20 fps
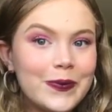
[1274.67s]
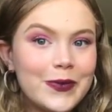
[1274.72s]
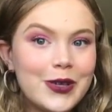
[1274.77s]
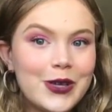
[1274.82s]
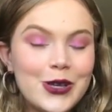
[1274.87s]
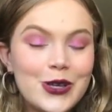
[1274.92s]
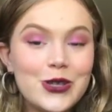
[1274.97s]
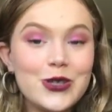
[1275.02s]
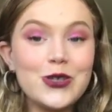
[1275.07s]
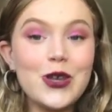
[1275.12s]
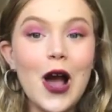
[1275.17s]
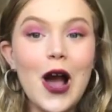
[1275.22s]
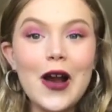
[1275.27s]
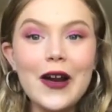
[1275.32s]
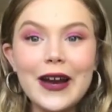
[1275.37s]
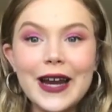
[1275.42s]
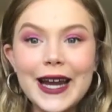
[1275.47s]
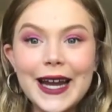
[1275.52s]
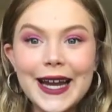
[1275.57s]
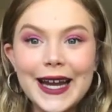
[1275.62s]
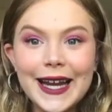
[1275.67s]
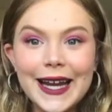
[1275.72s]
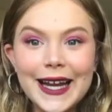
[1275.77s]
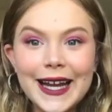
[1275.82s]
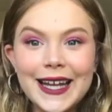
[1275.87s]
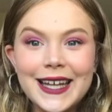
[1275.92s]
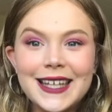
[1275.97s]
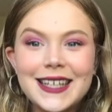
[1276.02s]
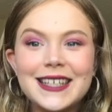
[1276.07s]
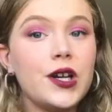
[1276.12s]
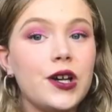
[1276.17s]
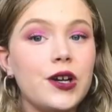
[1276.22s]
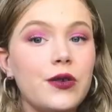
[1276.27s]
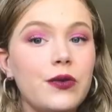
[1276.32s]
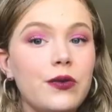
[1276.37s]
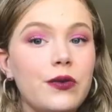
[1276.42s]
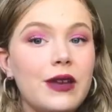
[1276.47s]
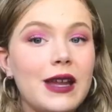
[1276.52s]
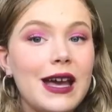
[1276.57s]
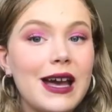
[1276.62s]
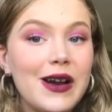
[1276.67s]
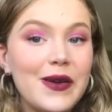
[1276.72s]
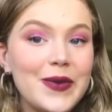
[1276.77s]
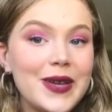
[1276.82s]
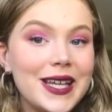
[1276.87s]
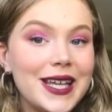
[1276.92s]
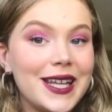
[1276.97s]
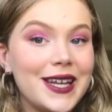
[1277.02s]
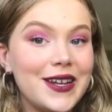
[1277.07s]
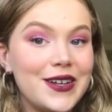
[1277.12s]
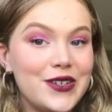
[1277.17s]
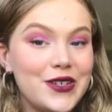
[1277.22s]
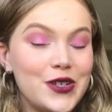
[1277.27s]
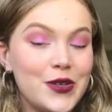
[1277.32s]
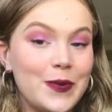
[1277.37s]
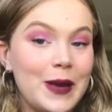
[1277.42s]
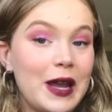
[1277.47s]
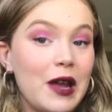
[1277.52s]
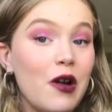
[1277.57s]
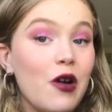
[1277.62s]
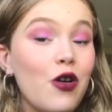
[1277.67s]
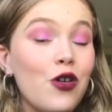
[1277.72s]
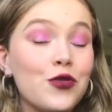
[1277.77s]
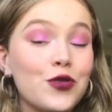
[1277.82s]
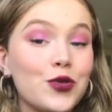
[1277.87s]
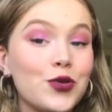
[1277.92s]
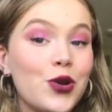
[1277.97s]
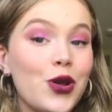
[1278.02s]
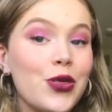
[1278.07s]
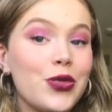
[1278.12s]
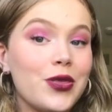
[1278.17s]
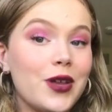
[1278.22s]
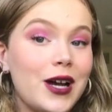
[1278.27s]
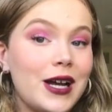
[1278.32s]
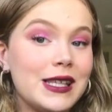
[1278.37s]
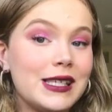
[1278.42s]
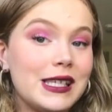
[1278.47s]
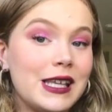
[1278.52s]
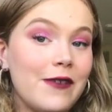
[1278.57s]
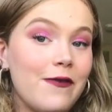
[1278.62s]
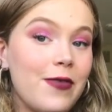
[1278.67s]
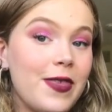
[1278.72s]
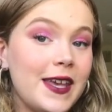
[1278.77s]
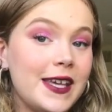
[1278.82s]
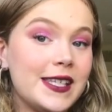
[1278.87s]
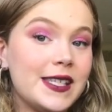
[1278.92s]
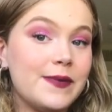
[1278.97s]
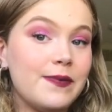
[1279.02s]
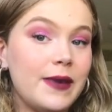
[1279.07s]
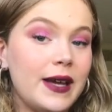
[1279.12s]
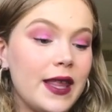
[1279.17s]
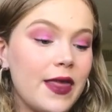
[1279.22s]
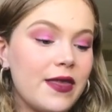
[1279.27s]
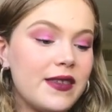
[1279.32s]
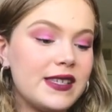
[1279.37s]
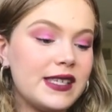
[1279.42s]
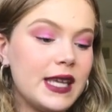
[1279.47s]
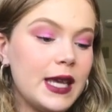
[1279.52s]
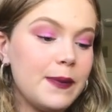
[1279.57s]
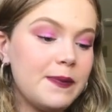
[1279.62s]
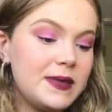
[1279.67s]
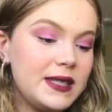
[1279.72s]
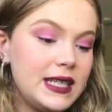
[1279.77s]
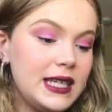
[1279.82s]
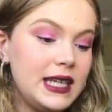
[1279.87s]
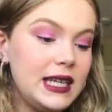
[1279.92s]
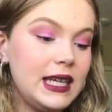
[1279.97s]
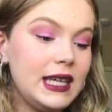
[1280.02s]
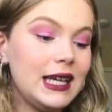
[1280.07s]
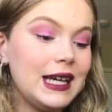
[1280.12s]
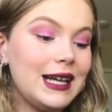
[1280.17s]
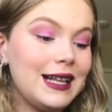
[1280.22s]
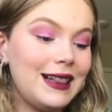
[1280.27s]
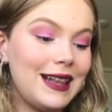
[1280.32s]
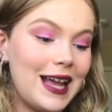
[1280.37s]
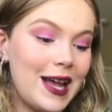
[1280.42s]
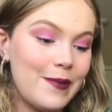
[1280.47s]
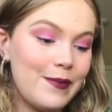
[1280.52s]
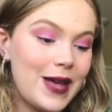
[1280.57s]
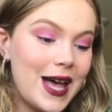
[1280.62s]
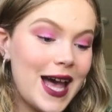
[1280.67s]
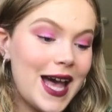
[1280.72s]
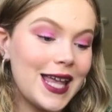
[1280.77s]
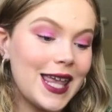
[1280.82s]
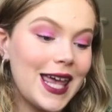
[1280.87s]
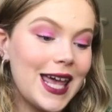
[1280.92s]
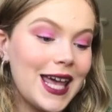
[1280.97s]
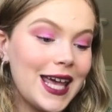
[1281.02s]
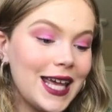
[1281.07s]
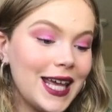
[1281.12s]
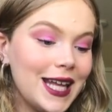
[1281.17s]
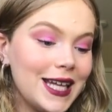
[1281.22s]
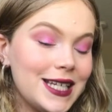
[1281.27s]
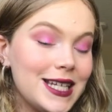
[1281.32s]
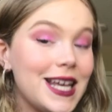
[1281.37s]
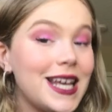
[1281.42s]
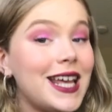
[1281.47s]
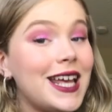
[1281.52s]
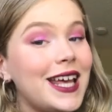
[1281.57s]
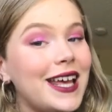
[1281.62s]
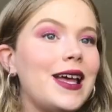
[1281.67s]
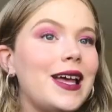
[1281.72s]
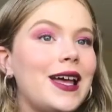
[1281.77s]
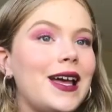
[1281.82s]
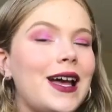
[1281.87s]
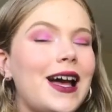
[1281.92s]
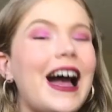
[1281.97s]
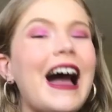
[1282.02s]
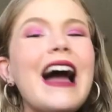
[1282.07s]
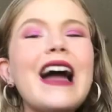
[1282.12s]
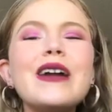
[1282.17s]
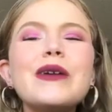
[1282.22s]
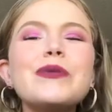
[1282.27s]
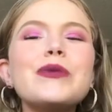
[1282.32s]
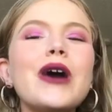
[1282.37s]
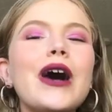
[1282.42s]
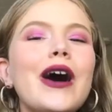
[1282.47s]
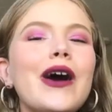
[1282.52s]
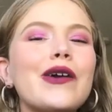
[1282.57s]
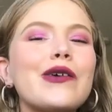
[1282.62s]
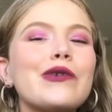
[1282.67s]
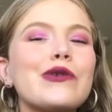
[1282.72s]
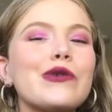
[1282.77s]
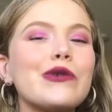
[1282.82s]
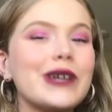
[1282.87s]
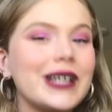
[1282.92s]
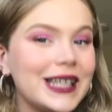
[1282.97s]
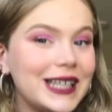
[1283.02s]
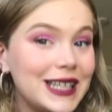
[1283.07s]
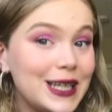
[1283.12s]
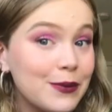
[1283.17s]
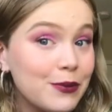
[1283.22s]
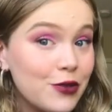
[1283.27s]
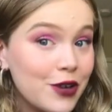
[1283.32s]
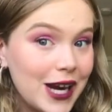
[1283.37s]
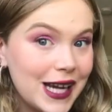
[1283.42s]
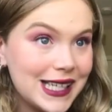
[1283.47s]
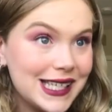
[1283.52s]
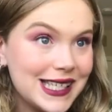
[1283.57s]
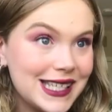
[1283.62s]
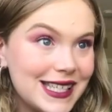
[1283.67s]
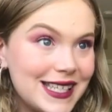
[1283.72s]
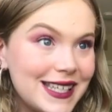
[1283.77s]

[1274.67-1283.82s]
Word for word: Sorry! So now we get into my overall thoughts of this month's Ipsy Glam Bag. And I'm not really impressed.